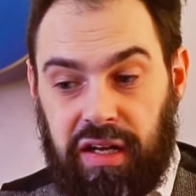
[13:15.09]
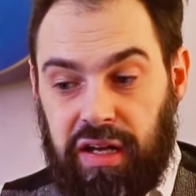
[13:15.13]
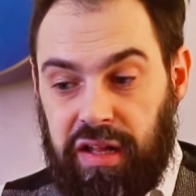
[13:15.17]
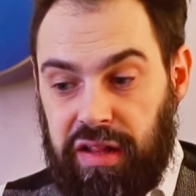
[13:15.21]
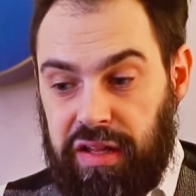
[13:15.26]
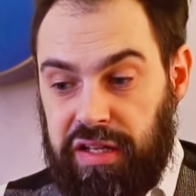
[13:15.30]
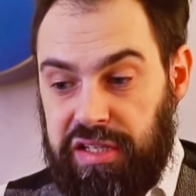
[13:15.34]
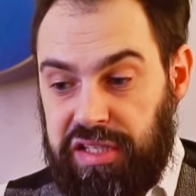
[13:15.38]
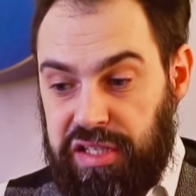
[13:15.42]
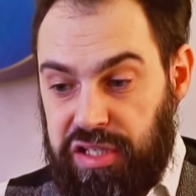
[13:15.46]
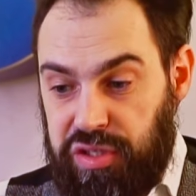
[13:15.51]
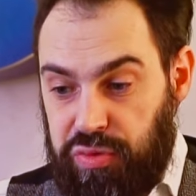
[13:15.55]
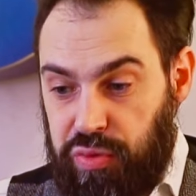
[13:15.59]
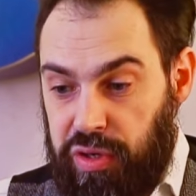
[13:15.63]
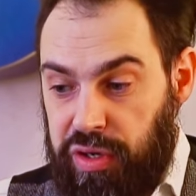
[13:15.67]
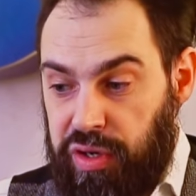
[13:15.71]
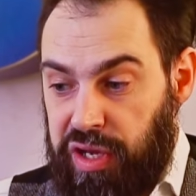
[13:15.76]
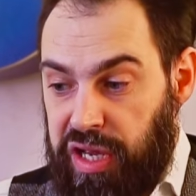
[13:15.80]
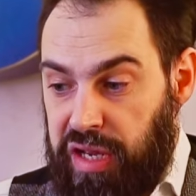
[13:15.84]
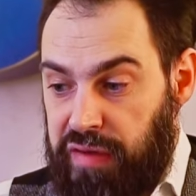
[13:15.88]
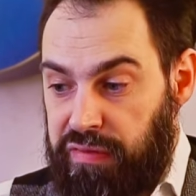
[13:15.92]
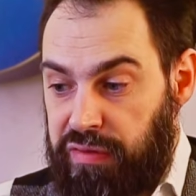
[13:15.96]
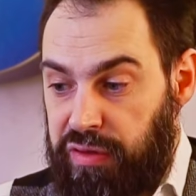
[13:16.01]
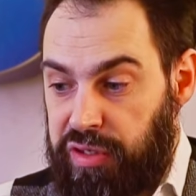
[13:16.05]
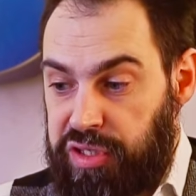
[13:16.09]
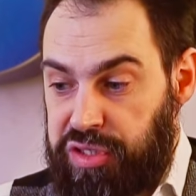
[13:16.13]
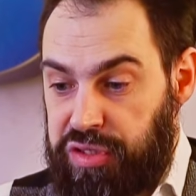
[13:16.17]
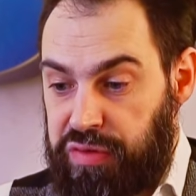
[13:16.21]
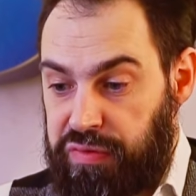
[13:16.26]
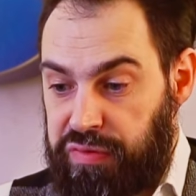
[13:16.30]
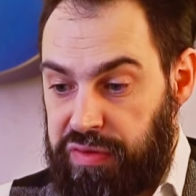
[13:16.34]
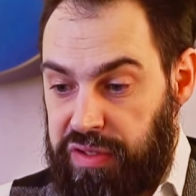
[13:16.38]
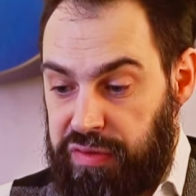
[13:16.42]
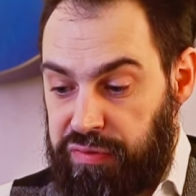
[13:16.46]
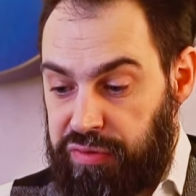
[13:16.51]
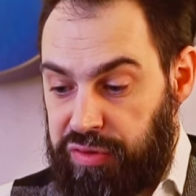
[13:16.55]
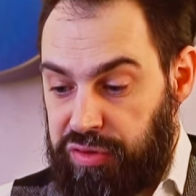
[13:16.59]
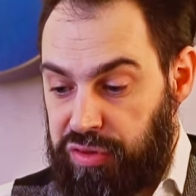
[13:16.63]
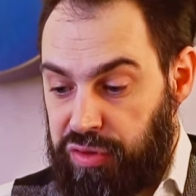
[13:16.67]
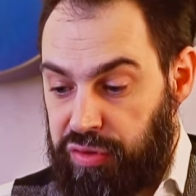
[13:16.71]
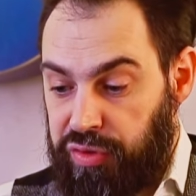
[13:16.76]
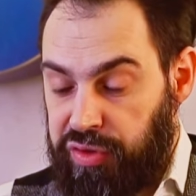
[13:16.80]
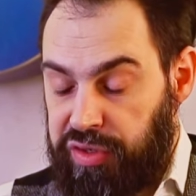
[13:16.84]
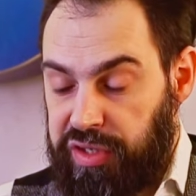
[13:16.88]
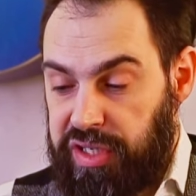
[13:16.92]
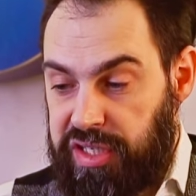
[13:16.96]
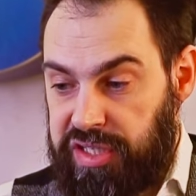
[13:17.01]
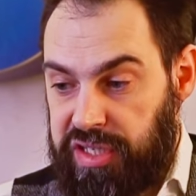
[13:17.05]
This is why you have lots of different
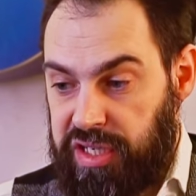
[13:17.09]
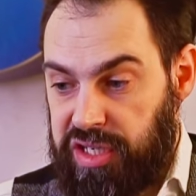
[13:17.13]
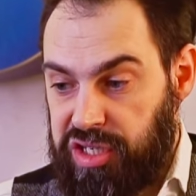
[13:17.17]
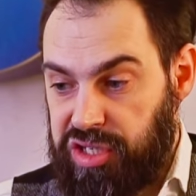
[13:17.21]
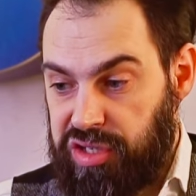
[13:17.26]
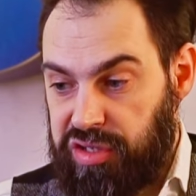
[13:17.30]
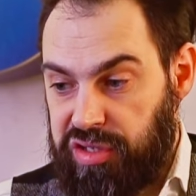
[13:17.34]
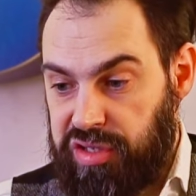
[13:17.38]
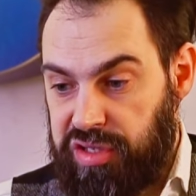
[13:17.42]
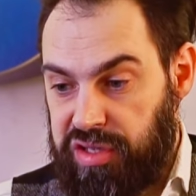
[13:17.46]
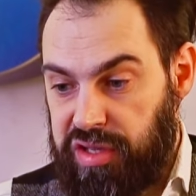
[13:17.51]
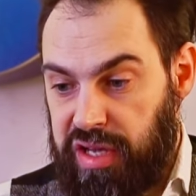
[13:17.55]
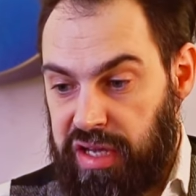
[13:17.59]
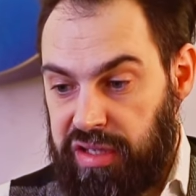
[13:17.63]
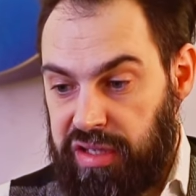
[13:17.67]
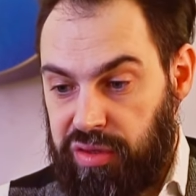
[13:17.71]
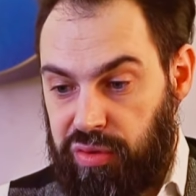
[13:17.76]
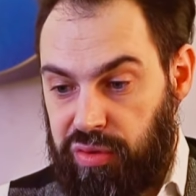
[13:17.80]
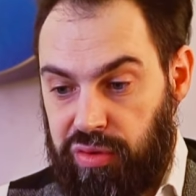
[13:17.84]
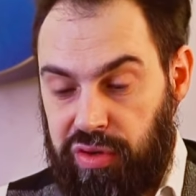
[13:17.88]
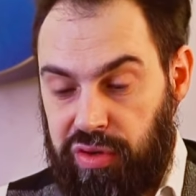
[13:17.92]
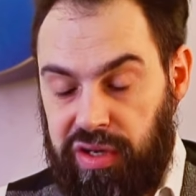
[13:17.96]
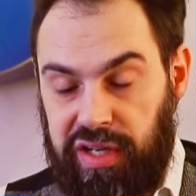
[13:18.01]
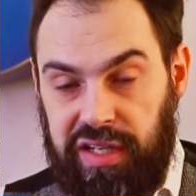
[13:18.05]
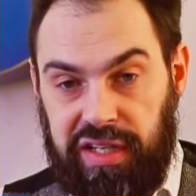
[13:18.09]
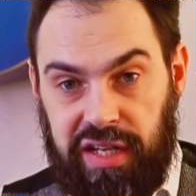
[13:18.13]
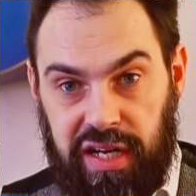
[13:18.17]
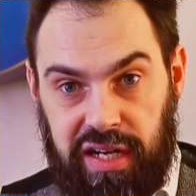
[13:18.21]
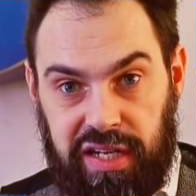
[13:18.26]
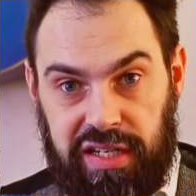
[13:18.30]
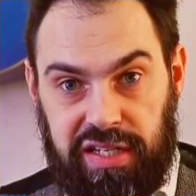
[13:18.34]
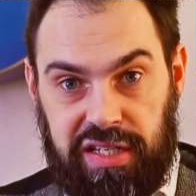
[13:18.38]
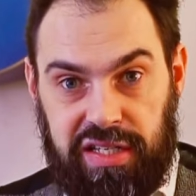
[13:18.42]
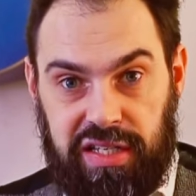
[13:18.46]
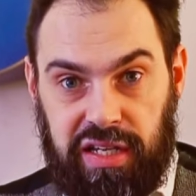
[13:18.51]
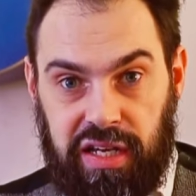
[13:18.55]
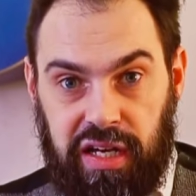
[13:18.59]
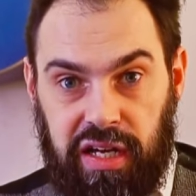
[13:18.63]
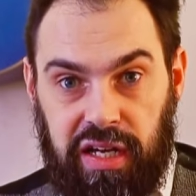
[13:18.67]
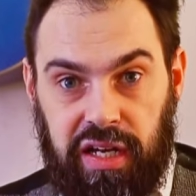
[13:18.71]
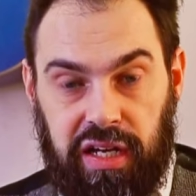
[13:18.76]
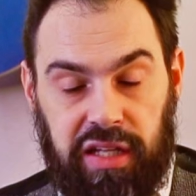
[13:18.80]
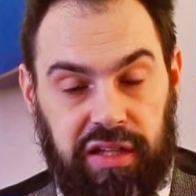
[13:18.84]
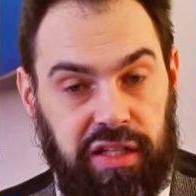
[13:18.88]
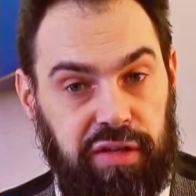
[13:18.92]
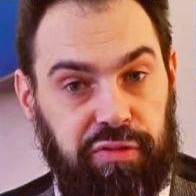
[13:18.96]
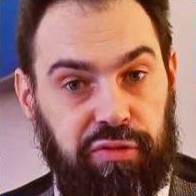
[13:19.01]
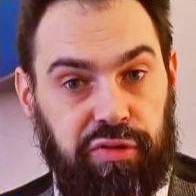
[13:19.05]
organizations that organize
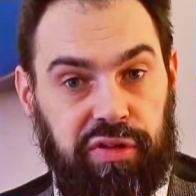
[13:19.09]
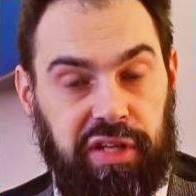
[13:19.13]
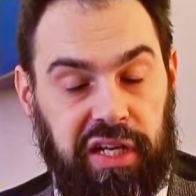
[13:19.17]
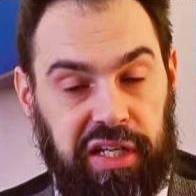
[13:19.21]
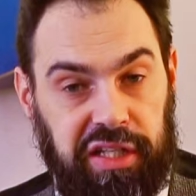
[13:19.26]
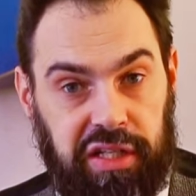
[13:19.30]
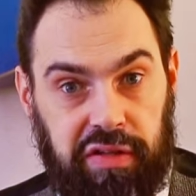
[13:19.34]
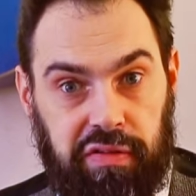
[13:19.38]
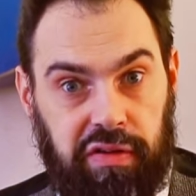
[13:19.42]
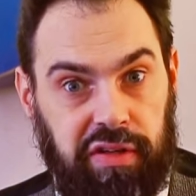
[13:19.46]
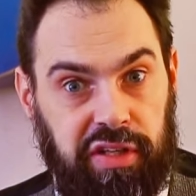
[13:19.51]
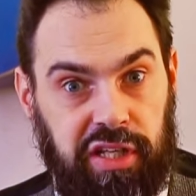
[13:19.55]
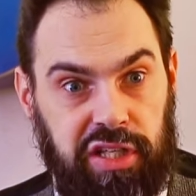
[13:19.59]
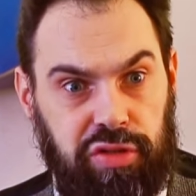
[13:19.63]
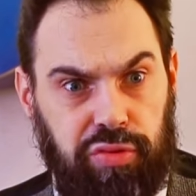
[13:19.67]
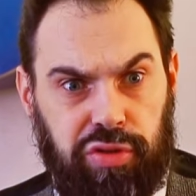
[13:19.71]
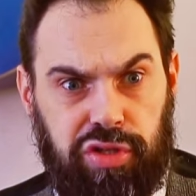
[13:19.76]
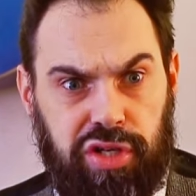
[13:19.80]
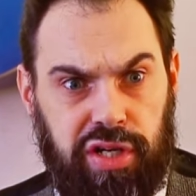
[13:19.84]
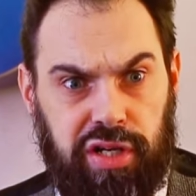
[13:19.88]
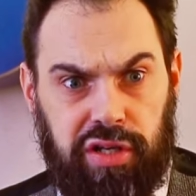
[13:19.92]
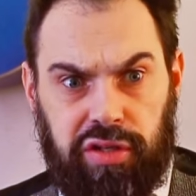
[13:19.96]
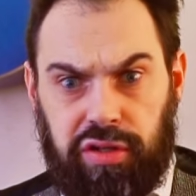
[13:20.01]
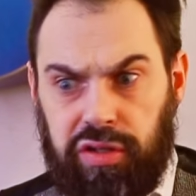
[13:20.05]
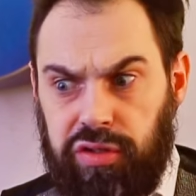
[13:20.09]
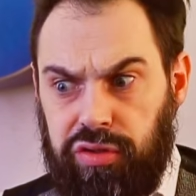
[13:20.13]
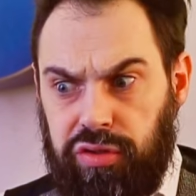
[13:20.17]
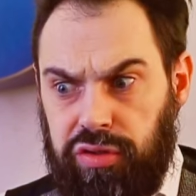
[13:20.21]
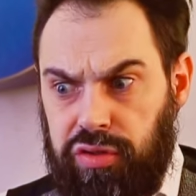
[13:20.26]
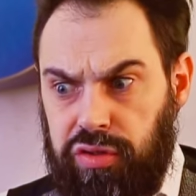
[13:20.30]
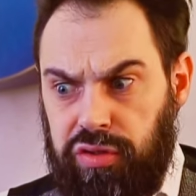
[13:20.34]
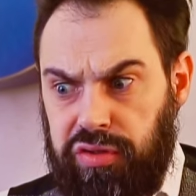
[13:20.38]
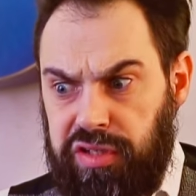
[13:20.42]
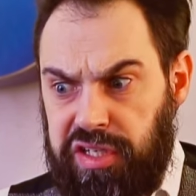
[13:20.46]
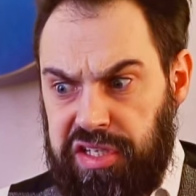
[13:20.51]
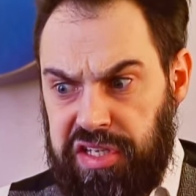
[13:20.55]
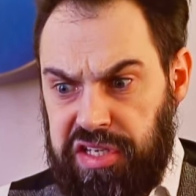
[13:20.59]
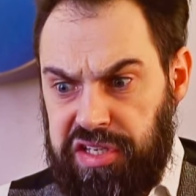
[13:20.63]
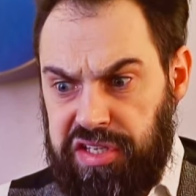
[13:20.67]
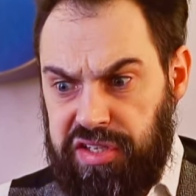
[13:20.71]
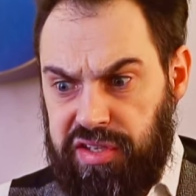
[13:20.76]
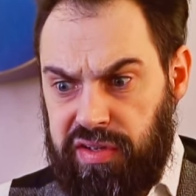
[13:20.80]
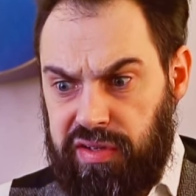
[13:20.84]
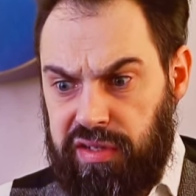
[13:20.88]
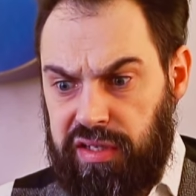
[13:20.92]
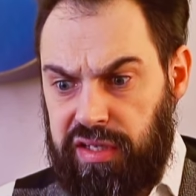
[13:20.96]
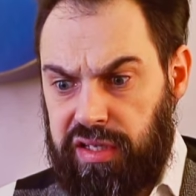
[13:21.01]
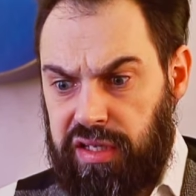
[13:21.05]
different activities which are not,
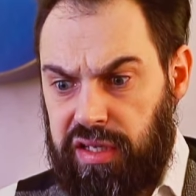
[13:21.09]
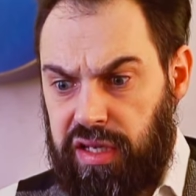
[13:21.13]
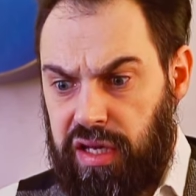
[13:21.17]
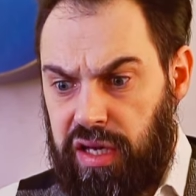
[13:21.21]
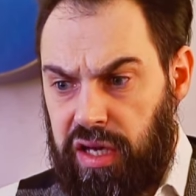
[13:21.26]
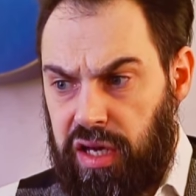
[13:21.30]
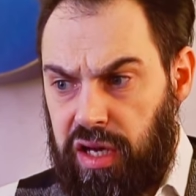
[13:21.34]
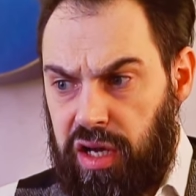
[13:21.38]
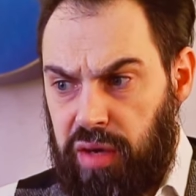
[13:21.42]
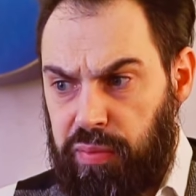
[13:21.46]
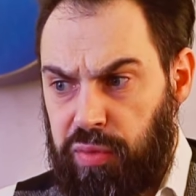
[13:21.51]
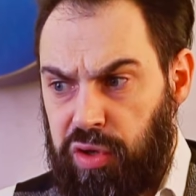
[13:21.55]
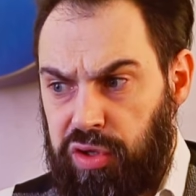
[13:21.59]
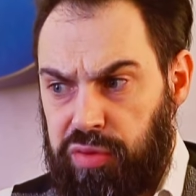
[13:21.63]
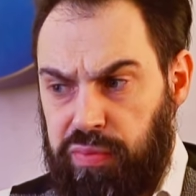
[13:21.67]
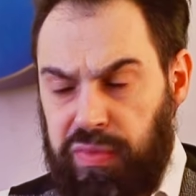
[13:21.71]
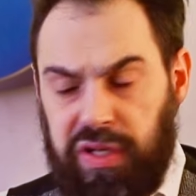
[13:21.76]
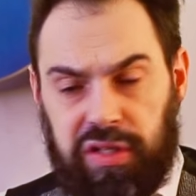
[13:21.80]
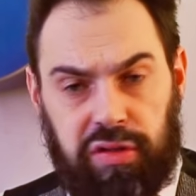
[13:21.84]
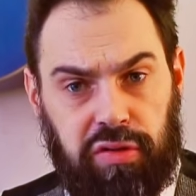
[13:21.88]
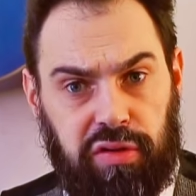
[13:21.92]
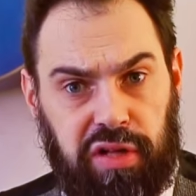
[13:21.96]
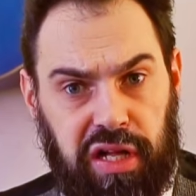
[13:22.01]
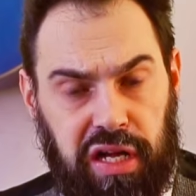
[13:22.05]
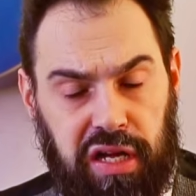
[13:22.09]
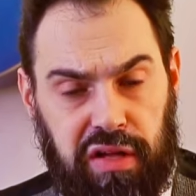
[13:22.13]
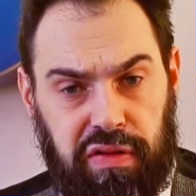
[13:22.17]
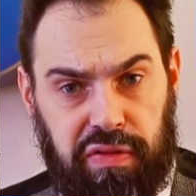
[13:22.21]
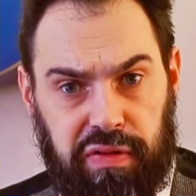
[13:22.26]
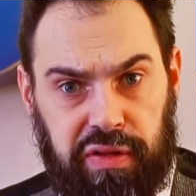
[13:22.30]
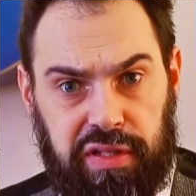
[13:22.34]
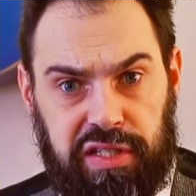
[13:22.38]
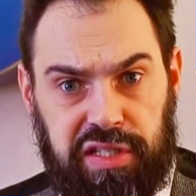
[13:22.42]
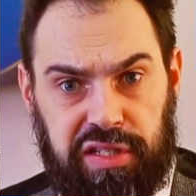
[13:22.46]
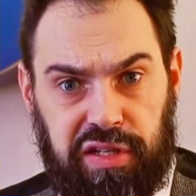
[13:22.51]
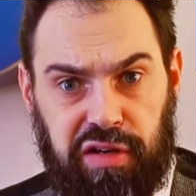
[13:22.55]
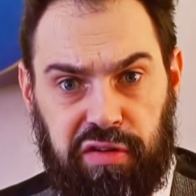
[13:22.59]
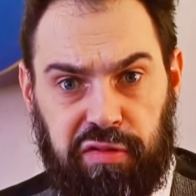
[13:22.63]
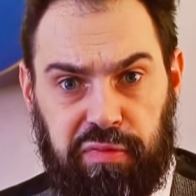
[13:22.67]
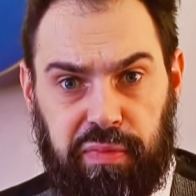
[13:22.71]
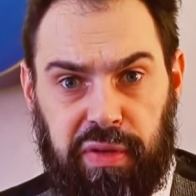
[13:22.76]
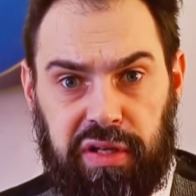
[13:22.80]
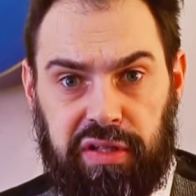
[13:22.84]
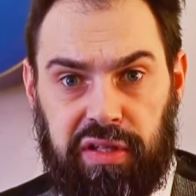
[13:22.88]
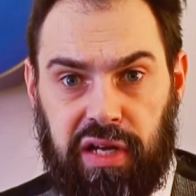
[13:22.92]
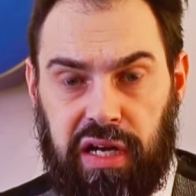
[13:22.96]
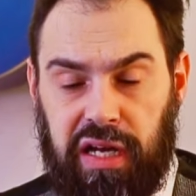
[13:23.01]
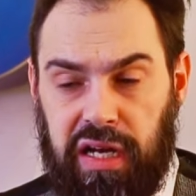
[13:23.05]
necessarily about mental health and stuff,
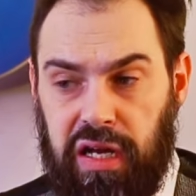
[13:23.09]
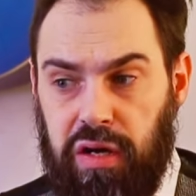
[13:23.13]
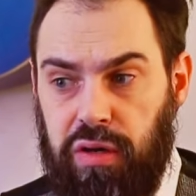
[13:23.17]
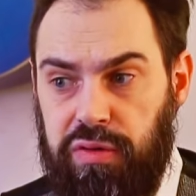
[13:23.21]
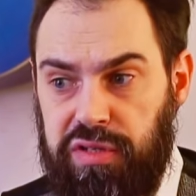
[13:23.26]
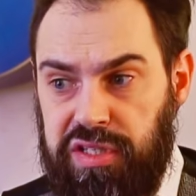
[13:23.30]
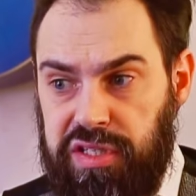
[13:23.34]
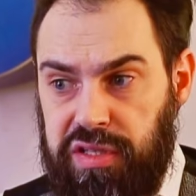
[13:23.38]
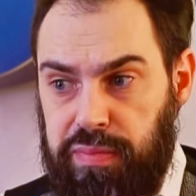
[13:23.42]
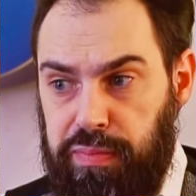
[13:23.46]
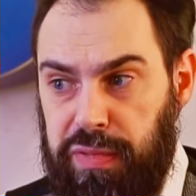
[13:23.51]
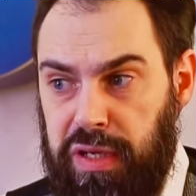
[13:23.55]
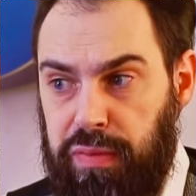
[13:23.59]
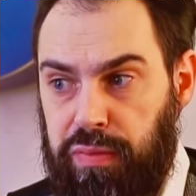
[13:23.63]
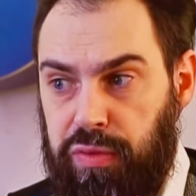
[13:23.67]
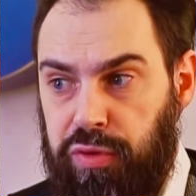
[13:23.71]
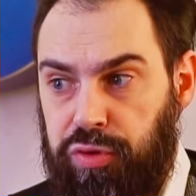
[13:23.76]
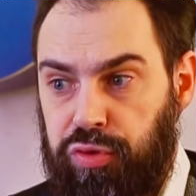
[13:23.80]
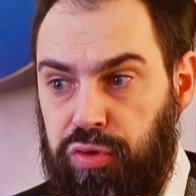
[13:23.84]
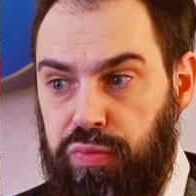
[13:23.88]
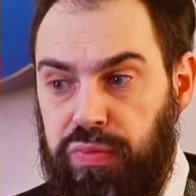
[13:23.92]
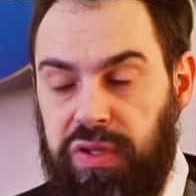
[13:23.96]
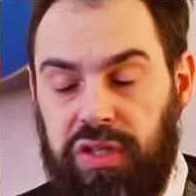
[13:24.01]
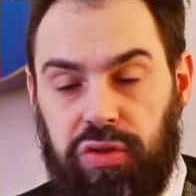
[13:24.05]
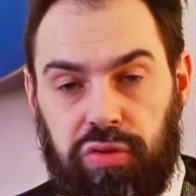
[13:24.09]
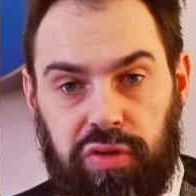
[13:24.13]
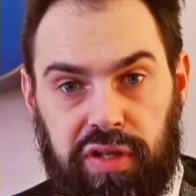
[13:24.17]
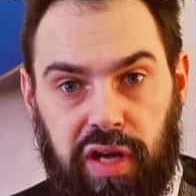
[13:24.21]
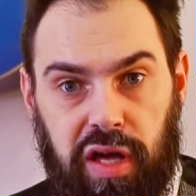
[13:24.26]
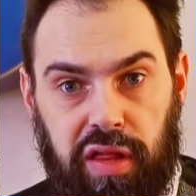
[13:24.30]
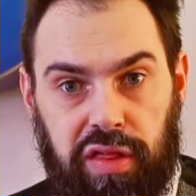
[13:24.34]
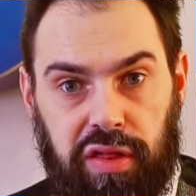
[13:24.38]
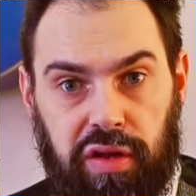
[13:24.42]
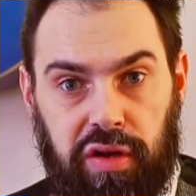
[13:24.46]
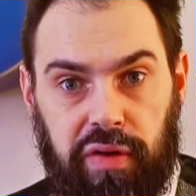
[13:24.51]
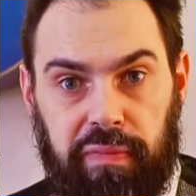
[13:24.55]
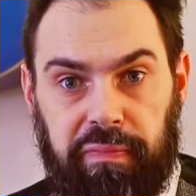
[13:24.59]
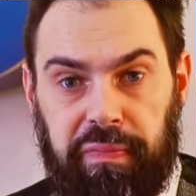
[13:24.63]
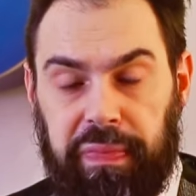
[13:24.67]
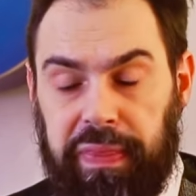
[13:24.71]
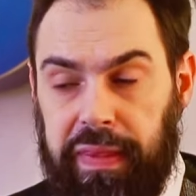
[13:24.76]
but allows people to be together,